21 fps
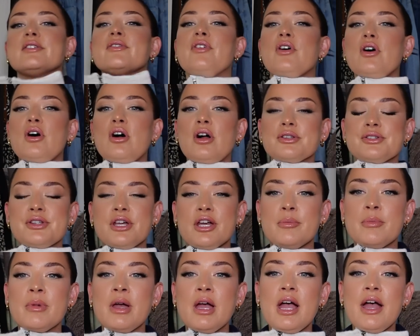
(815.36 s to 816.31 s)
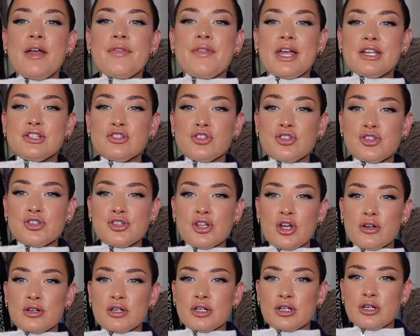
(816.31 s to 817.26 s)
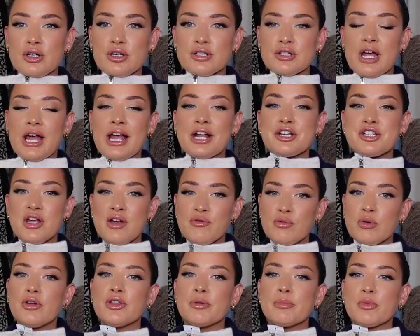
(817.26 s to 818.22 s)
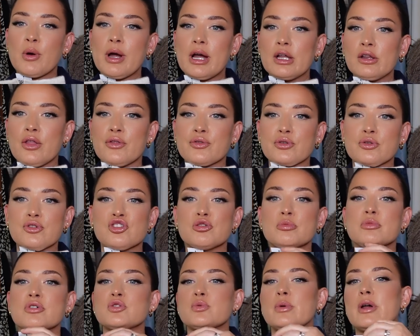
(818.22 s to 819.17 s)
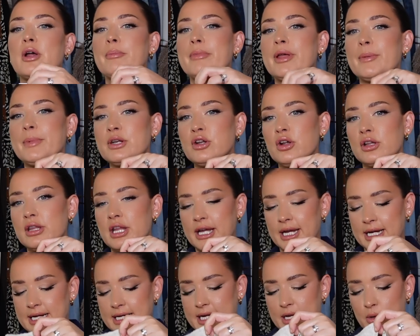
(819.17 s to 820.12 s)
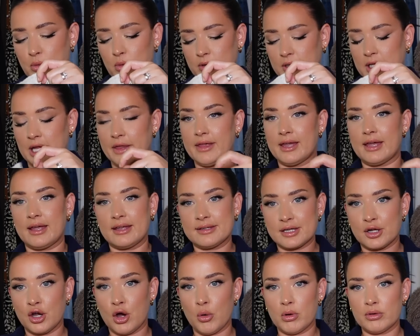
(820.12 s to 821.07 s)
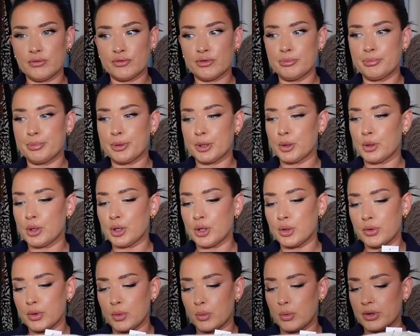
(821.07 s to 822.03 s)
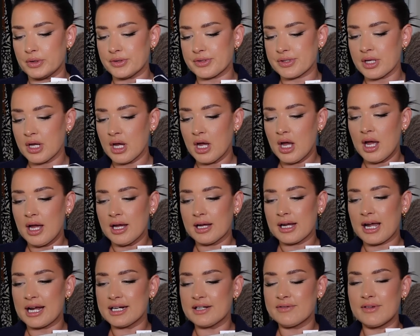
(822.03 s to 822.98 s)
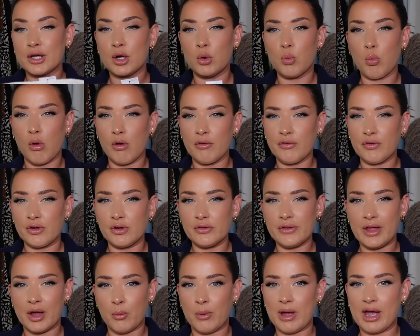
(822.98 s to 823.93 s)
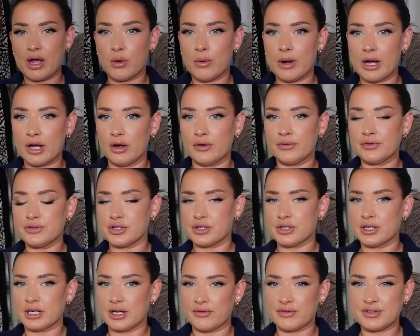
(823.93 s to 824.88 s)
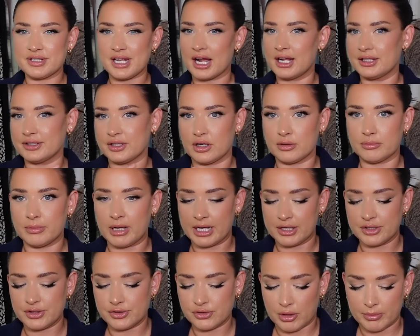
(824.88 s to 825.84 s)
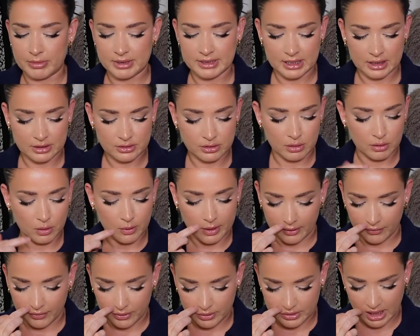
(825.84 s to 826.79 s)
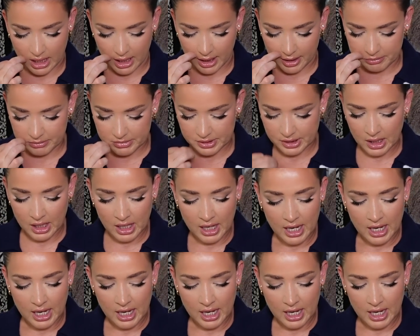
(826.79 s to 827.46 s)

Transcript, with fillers: for autumn. They're just so good. I actually have worn them quite a lot through summer as well. Maybe not like a knit one like this. I got one from Boohoo that was kind of like a waffle that I wear quite often, and I've styled it on my Instagram and TikTok quite a few times.